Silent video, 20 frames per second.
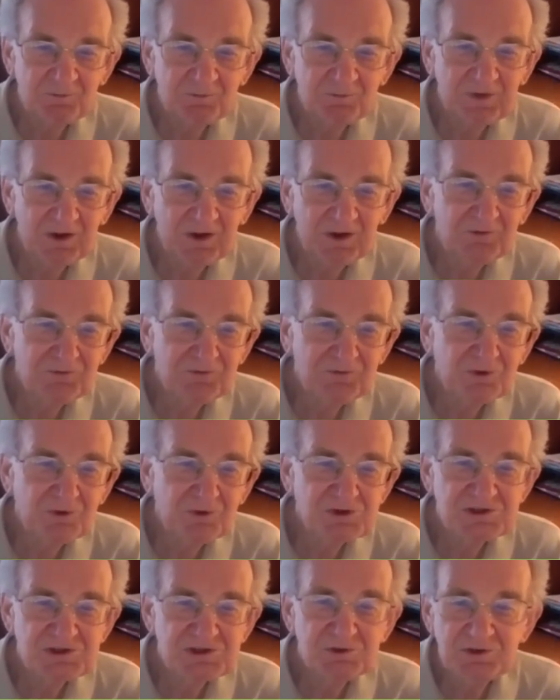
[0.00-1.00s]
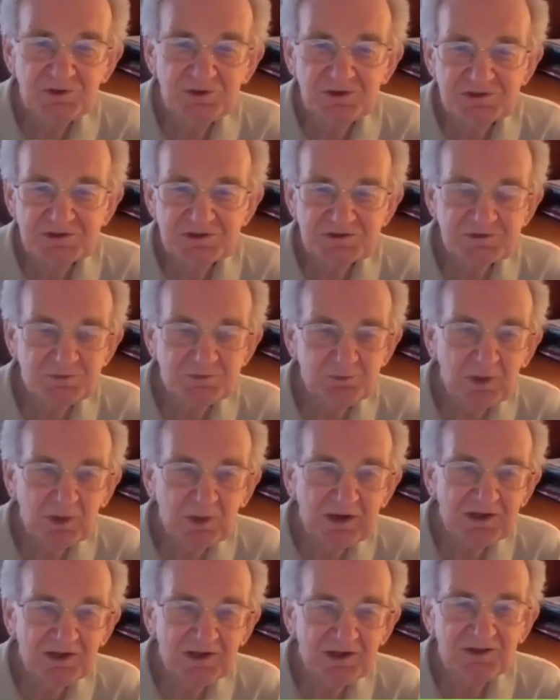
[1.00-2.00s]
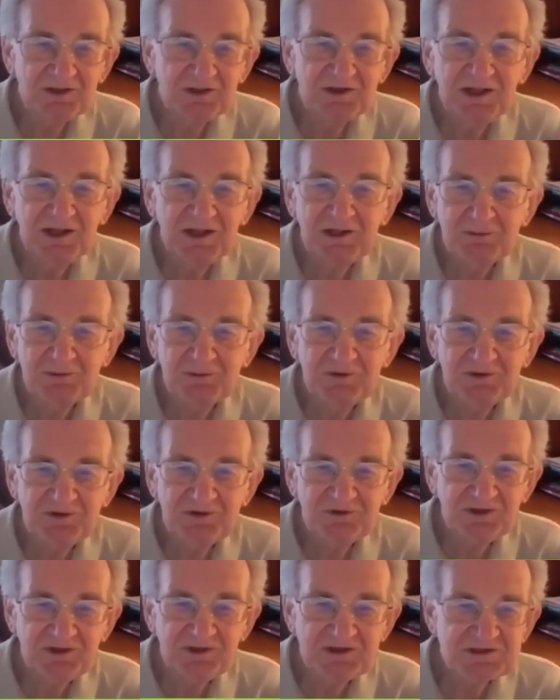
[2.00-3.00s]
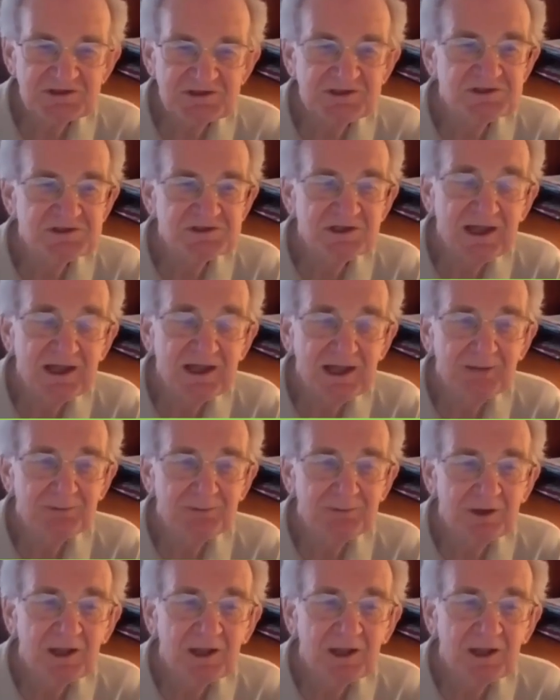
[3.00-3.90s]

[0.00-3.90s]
unfortunately, when there's money on the table, these things can happen.